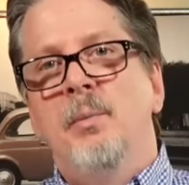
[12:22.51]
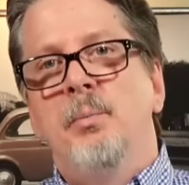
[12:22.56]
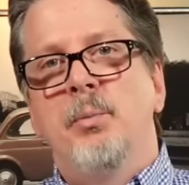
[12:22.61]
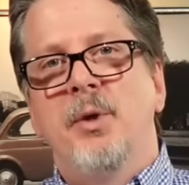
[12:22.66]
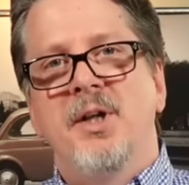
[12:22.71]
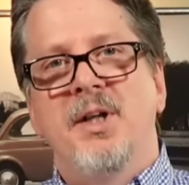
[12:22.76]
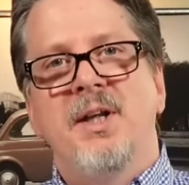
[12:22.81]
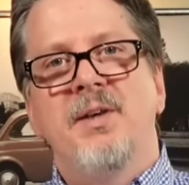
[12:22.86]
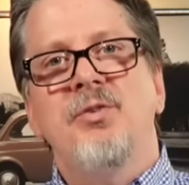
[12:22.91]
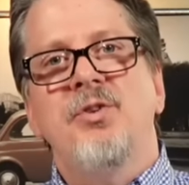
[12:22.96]

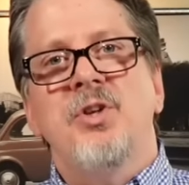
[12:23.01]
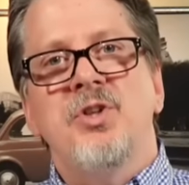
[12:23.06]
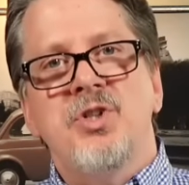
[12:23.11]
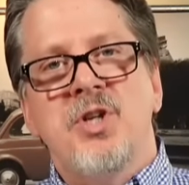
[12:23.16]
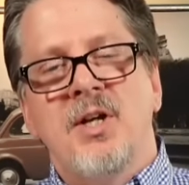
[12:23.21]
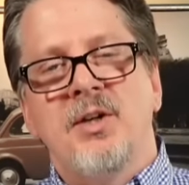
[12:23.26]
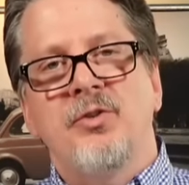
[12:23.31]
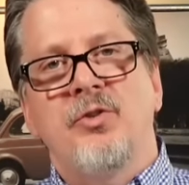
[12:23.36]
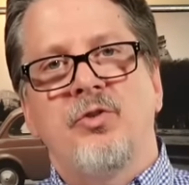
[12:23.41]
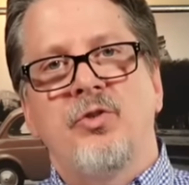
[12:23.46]
but it gives you a
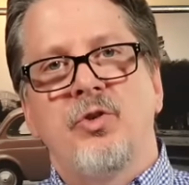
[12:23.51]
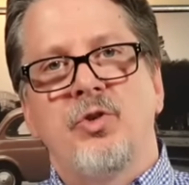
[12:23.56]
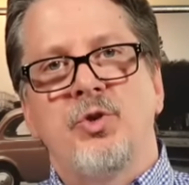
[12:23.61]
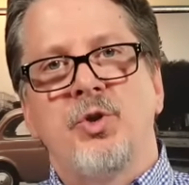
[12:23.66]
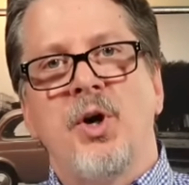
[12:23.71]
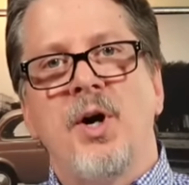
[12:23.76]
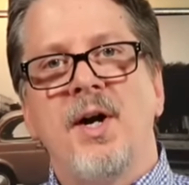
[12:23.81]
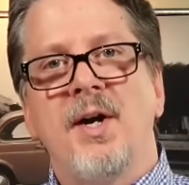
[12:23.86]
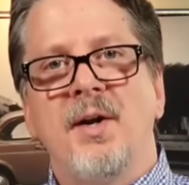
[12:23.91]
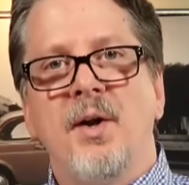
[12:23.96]
chance to
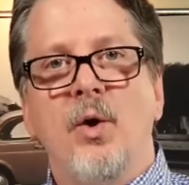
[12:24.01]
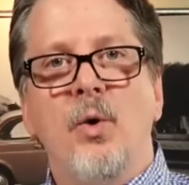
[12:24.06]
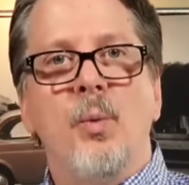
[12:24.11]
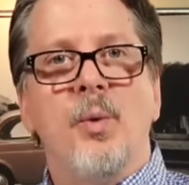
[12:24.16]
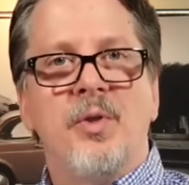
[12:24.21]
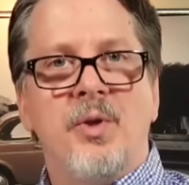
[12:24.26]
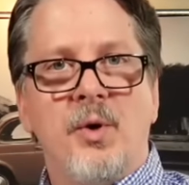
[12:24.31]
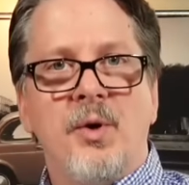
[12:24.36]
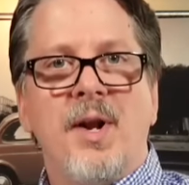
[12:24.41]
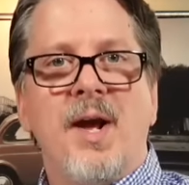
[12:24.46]
try it out
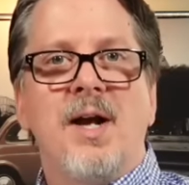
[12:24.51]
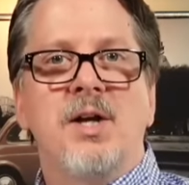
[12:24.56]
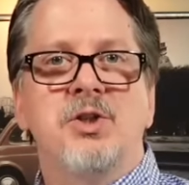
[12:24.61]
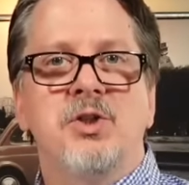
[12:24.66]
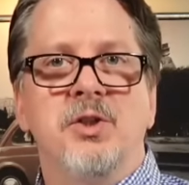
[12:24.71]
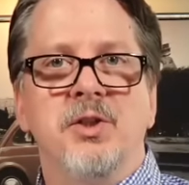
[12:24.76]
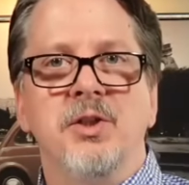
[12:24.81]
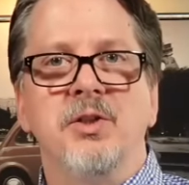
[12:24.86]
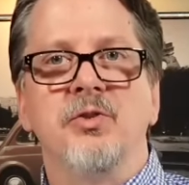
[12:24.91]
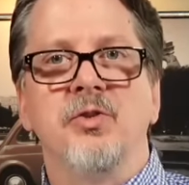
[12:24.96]
without
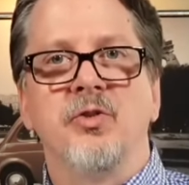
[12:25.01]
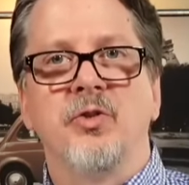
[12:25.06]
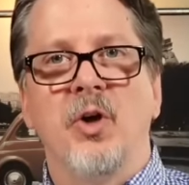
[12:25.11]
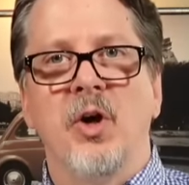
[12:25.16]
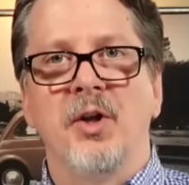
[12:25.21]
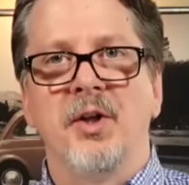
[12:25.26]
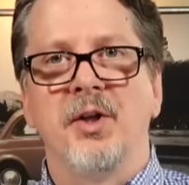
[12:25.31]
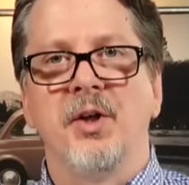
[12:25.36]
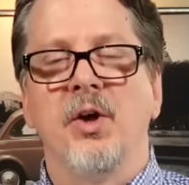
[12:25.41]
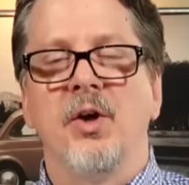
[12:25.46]
actually
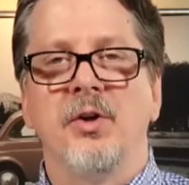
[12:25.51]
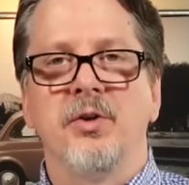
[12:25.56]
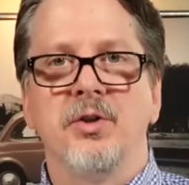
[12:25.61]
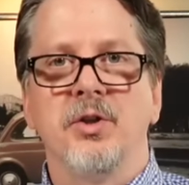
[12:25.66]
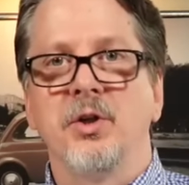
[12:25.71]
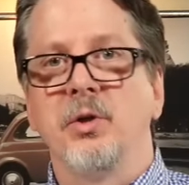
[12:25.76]
installing on your